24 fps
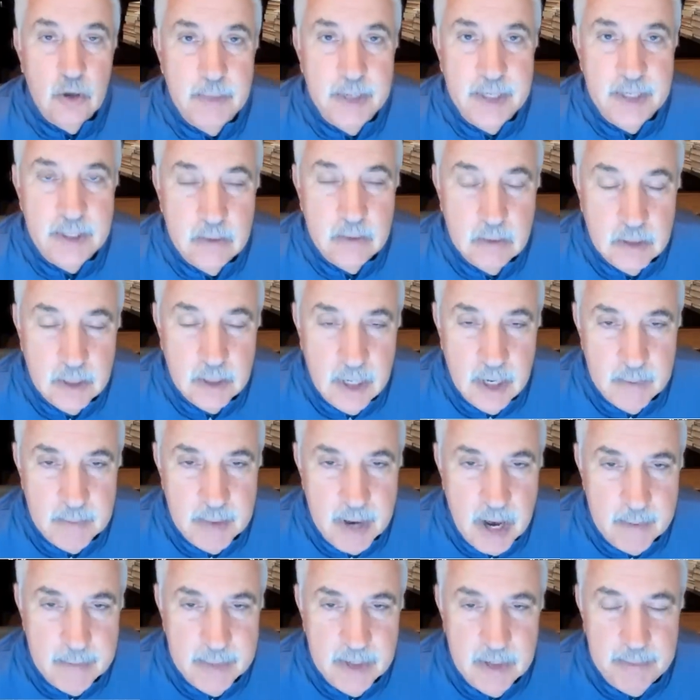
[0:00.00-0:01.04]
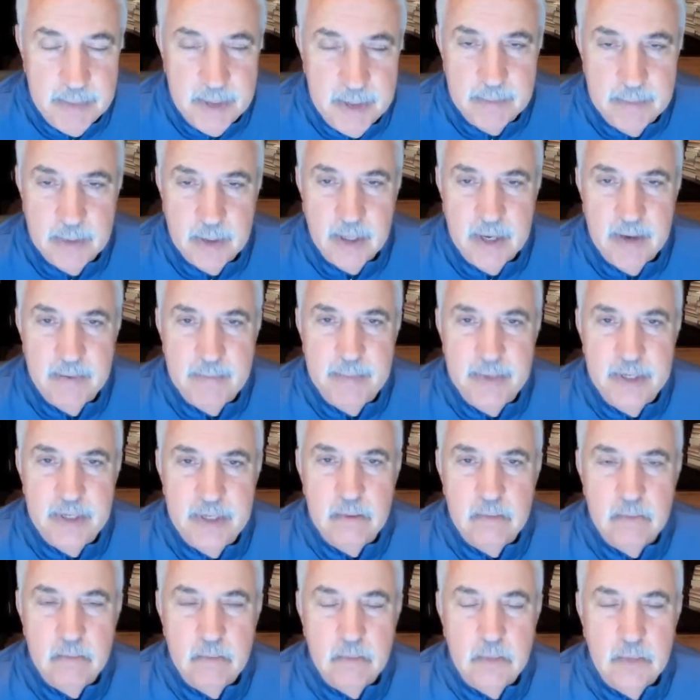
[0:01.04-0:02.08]
I mean, how many people have
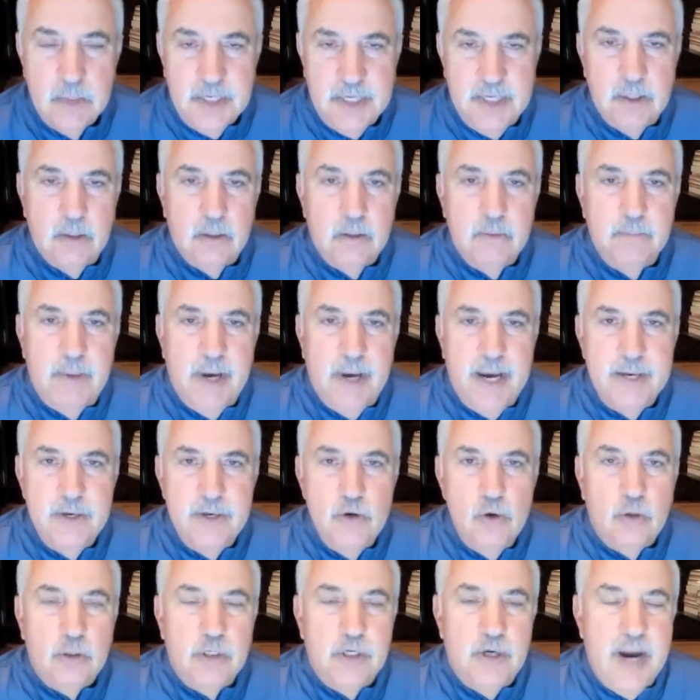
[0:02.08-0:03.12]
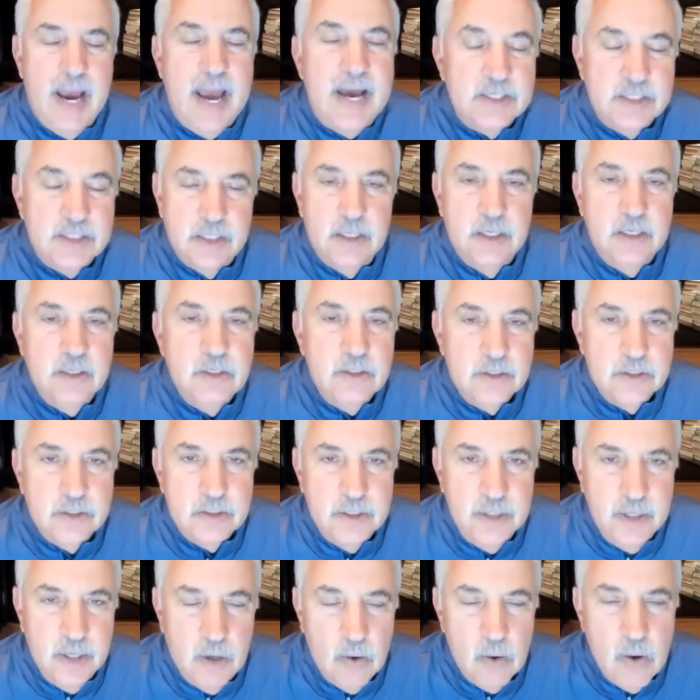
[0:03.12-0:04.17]
been killed by nuclear accidents,
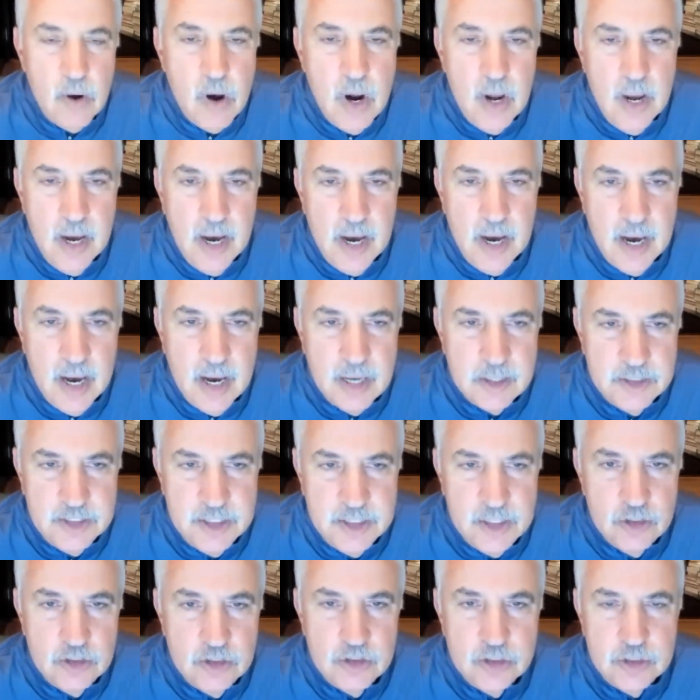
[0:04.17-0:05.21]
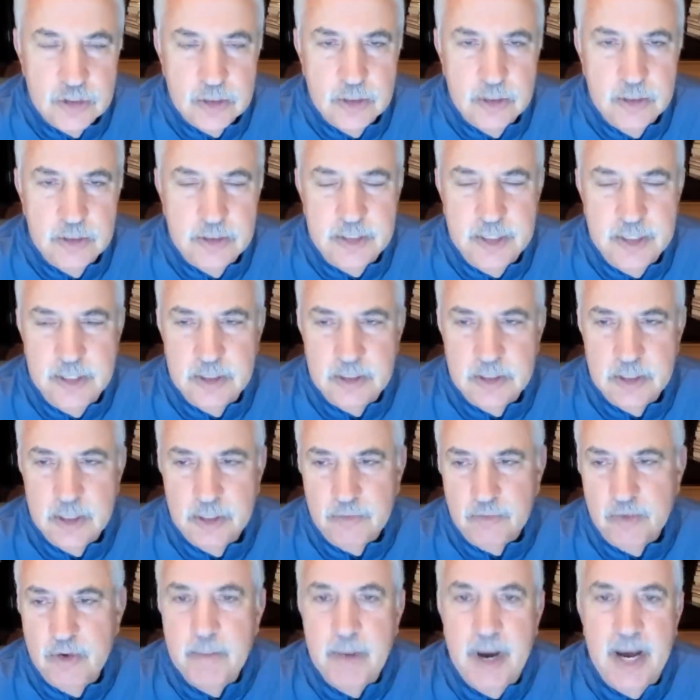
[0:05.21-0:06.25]
you know, since
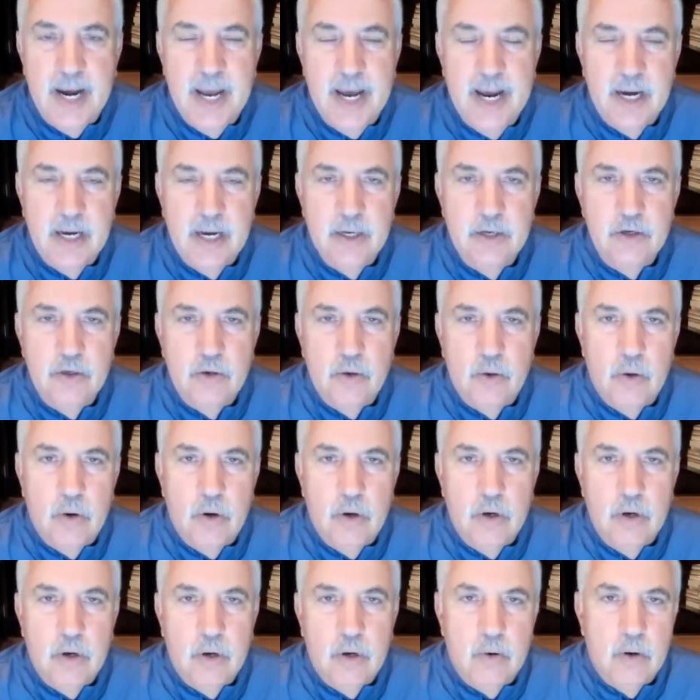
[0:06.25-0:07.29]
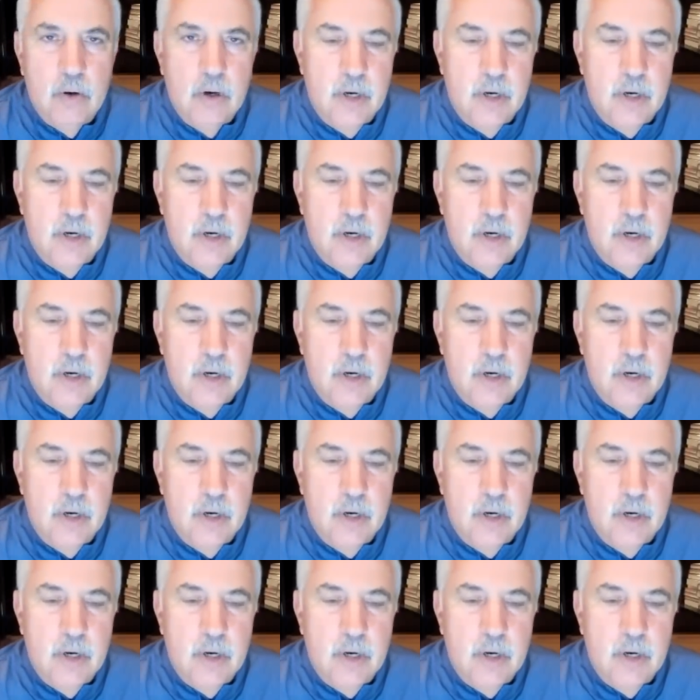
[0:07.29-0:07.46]
Three Mile Island the